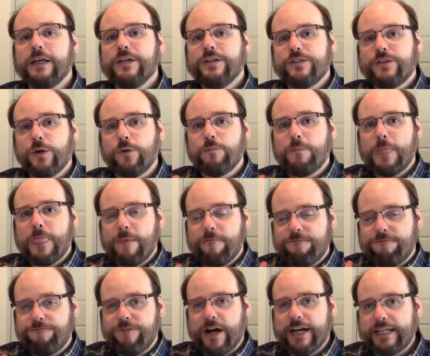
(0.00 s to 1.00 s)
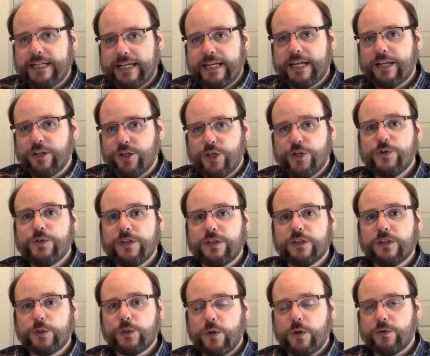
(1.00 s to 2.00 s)
So finding and using
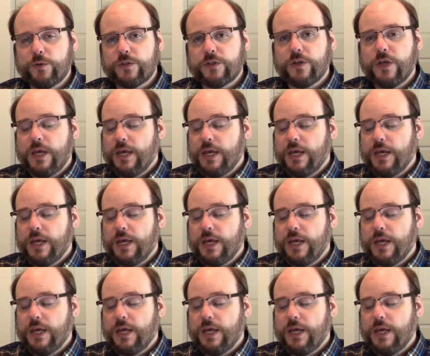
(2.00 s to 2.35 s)
the quotes